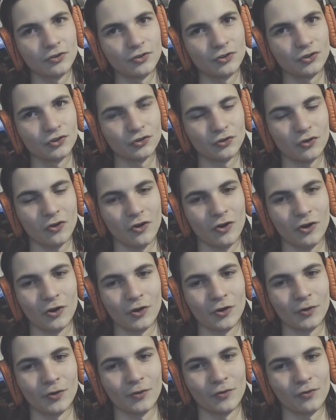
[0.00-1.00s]
there
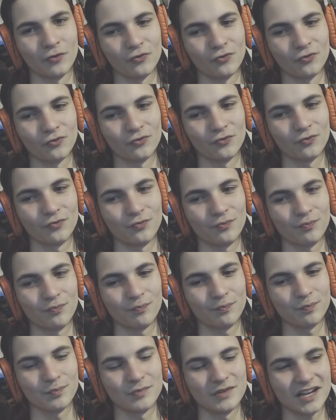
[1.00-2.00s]
are
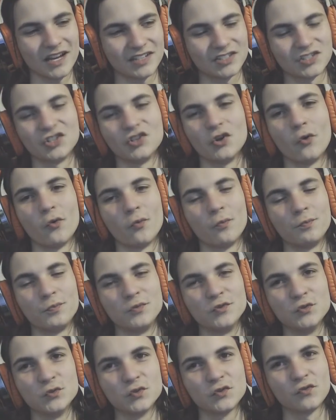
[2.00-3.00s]
next to no
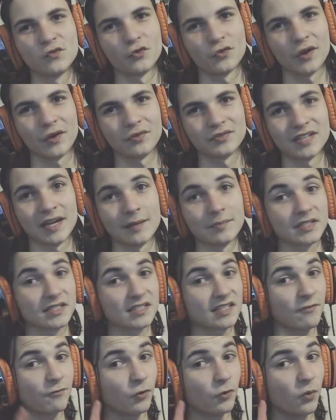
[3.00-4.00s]
useful ground types,
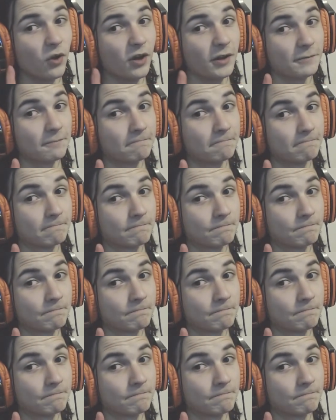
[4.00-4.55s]
except for one.